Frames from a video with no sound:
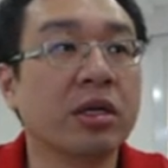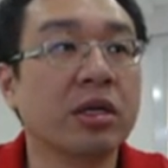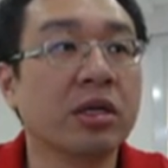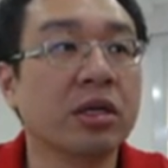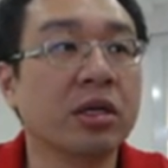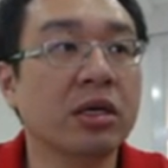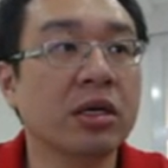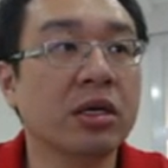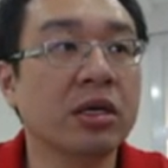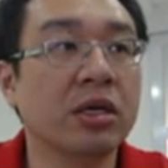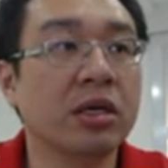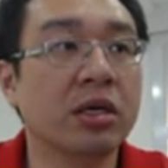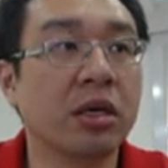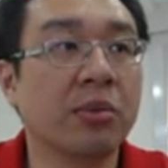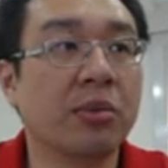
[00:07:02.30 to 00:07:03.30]
here
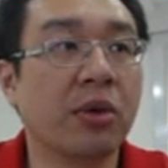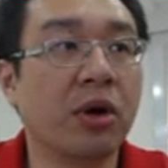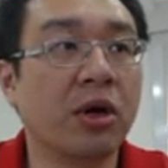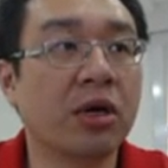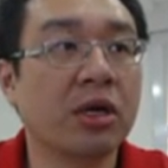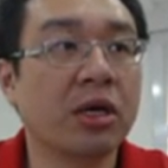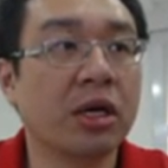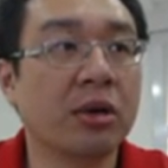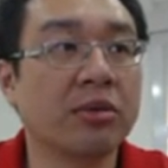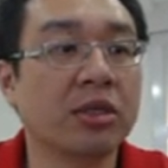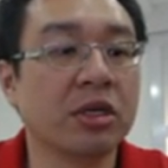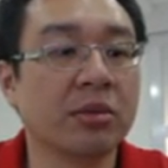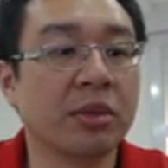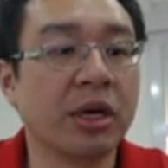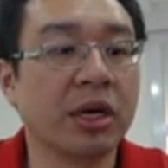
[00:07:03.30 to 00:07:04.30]
the pawn
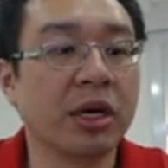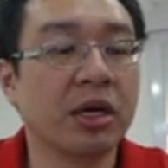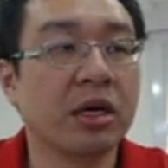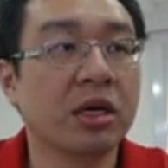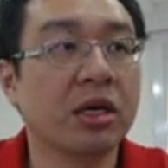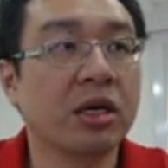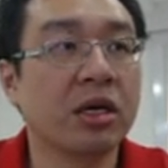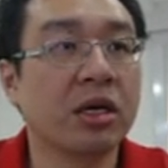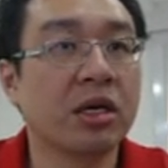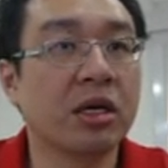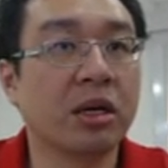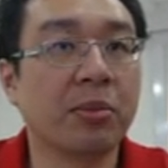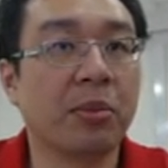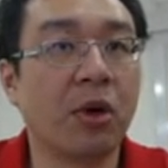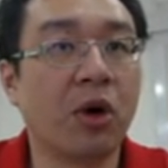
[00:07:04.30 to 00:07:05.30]
capture back the
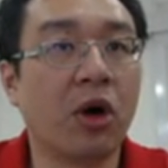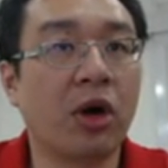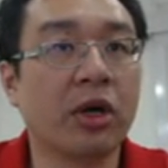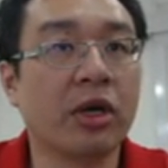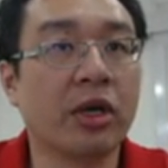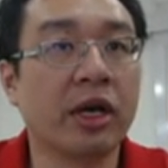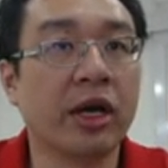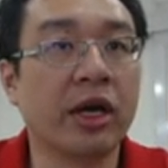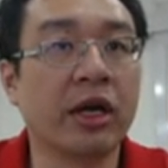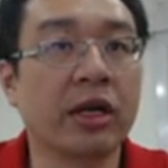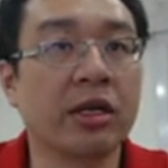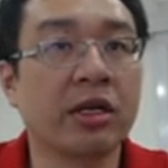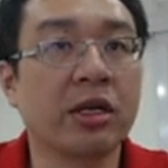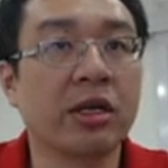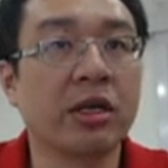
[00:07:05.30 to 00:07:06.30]
pawn at
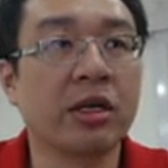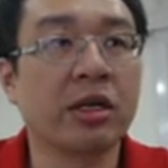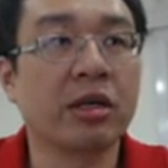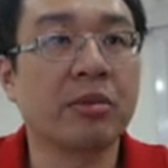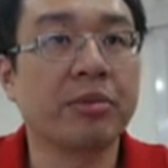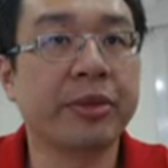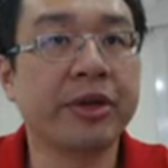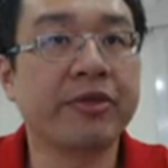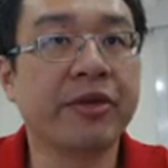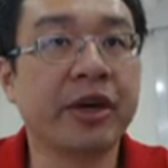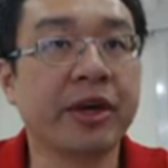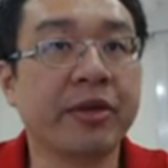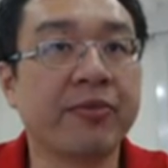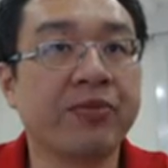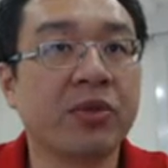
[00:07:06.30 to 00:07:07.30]

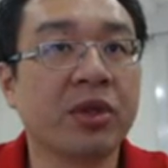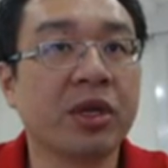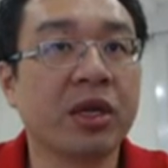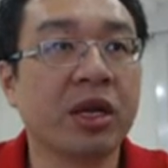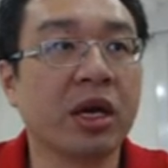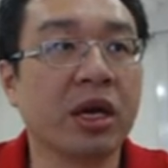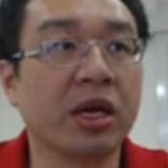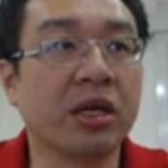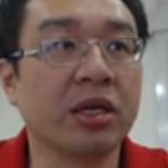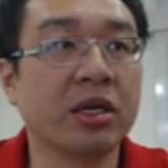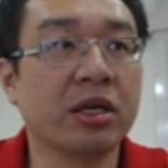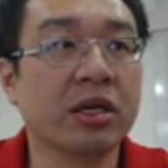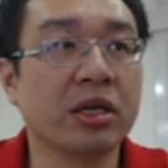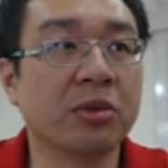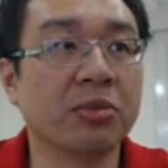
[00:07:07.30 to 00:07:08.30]
b5, and
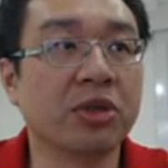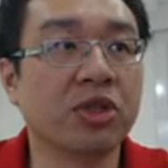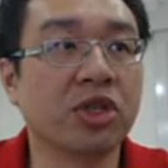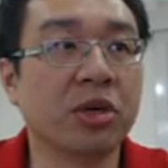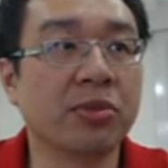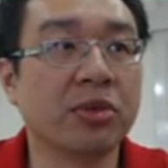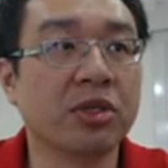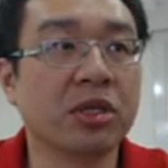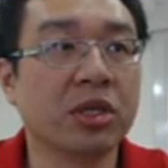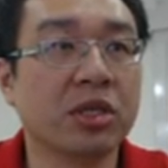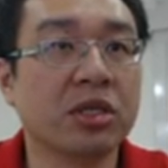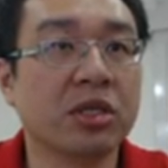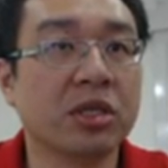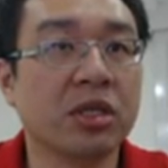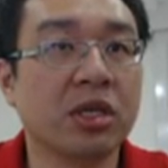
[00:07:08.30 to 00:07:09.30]
here the bishop
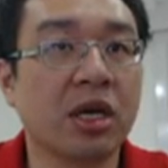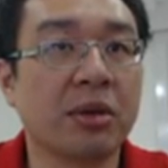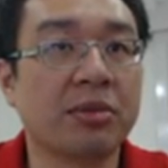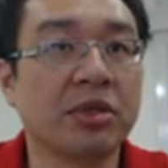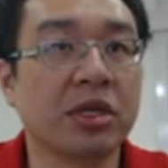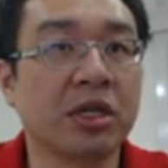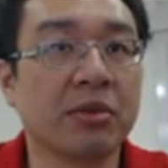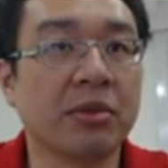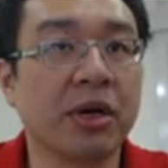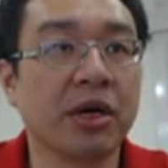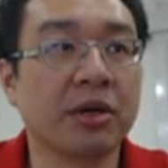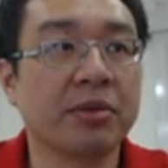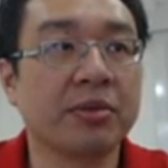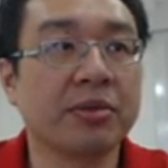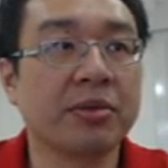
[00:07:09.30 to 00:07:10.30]
just capture it back.
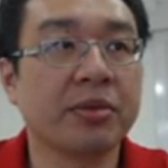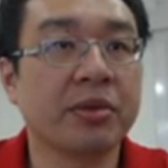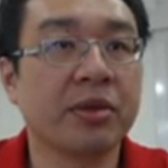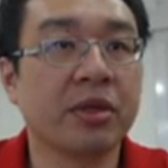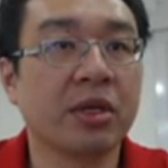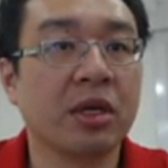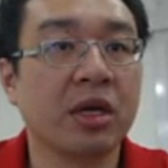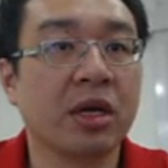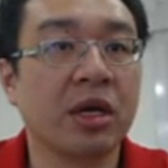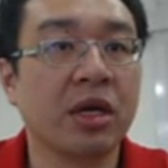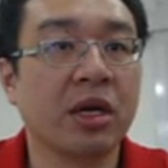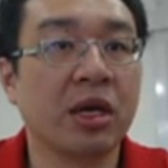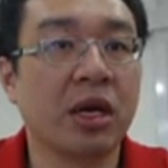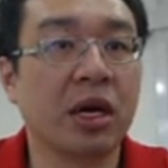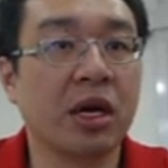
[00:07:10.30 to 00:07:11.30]

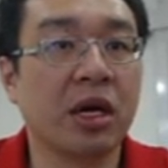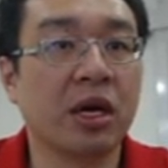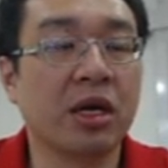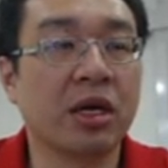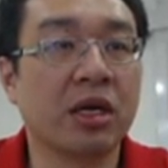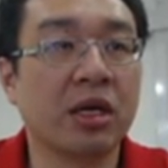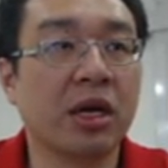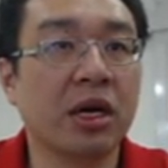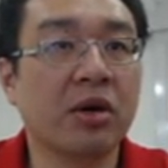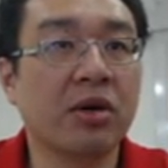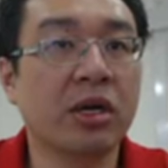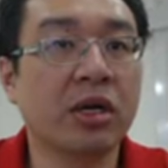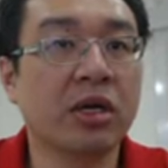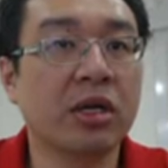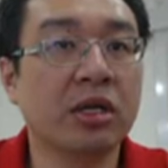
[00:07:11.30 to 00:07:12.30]
And now
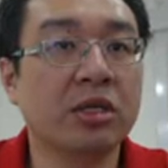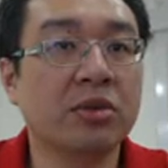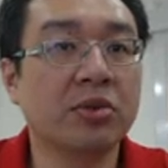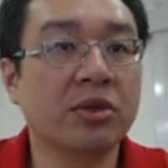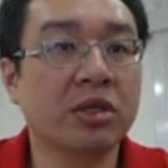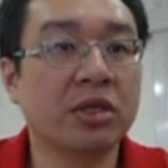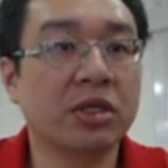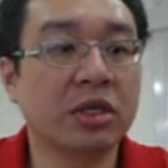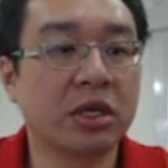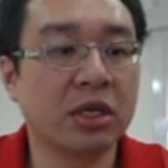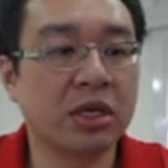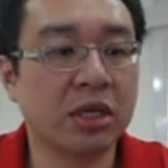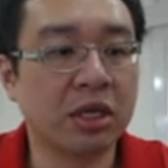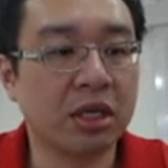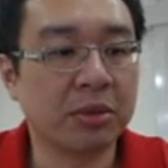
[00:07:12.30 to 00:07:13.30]
at this position
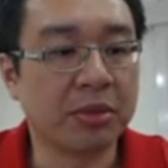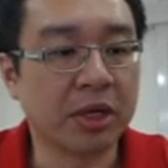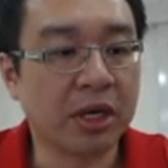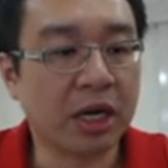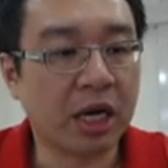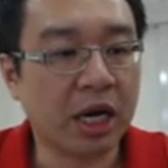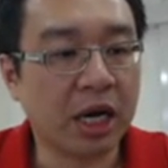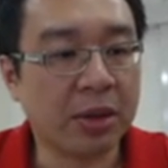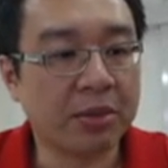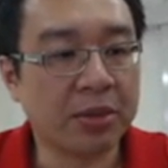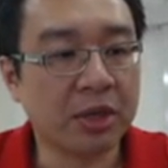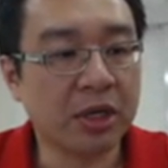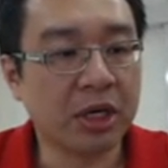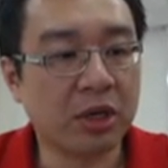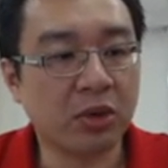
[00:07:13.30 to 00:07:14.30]
it become
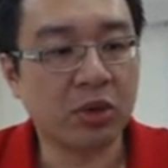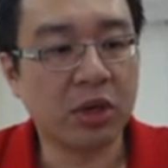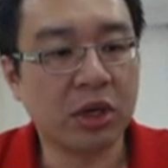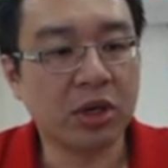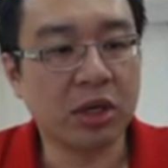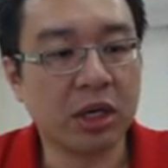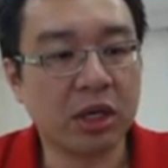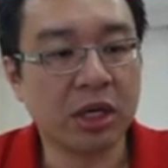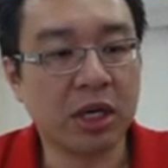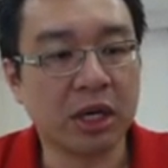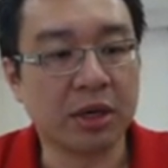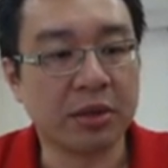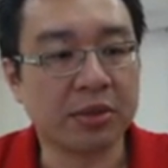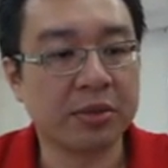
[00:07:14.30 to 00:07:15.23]
equal again.